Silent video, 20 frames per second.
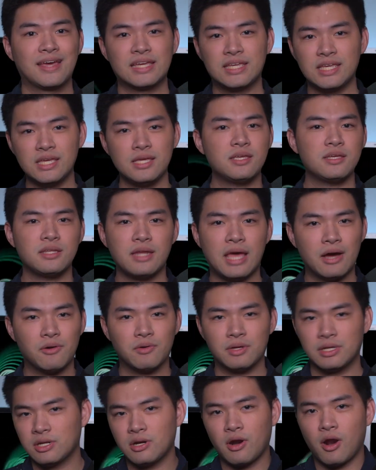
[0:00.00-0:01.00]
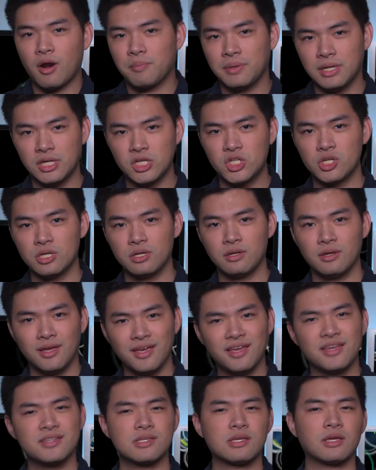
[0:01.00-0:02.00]
geeking out in an RPG
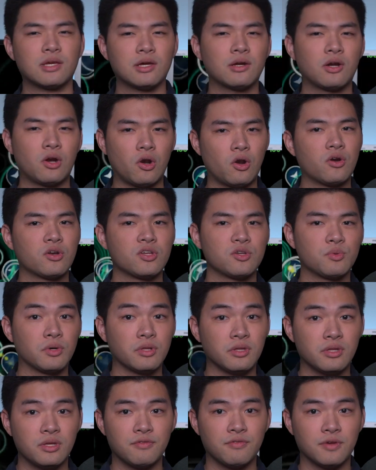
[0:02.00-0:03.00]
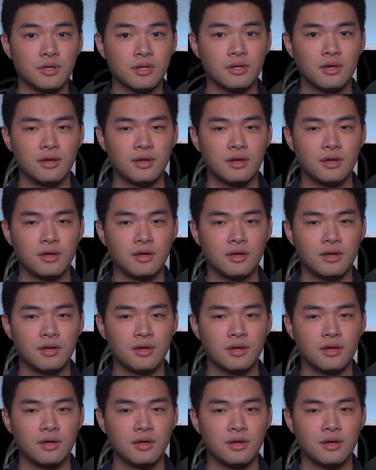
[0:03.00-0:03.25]
isn't gonna earn you a living.